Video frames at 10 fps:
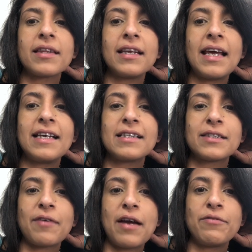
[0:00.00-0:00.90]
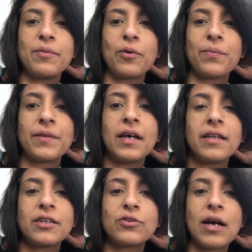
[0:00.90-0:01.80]
the lake is for everyone.
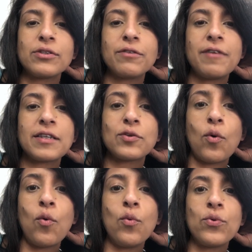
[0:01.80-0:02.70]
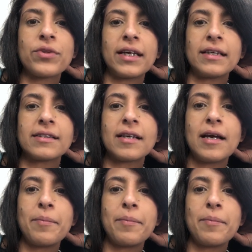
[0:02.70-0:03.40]
The drought affects all things.